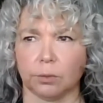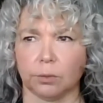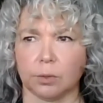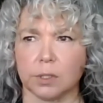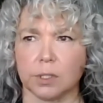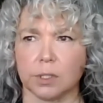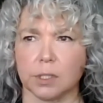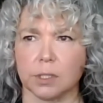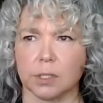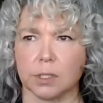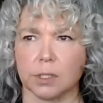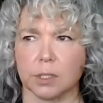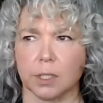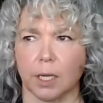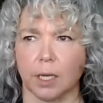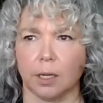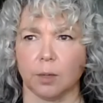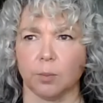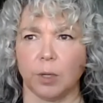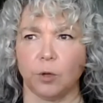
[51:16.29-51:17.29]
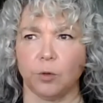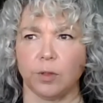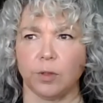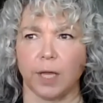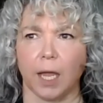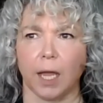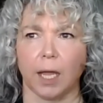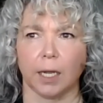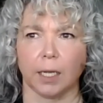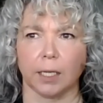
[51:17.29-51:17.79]
say about
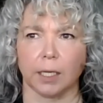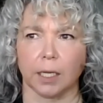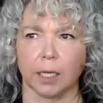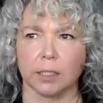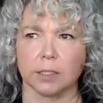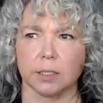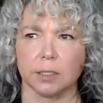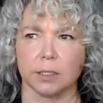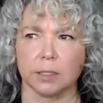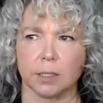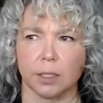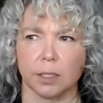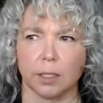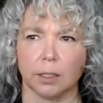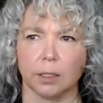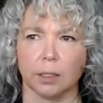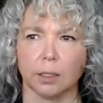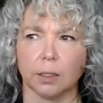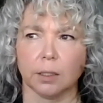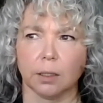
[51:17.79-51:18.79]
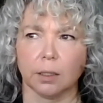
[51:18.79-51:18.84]
that, I guess, is that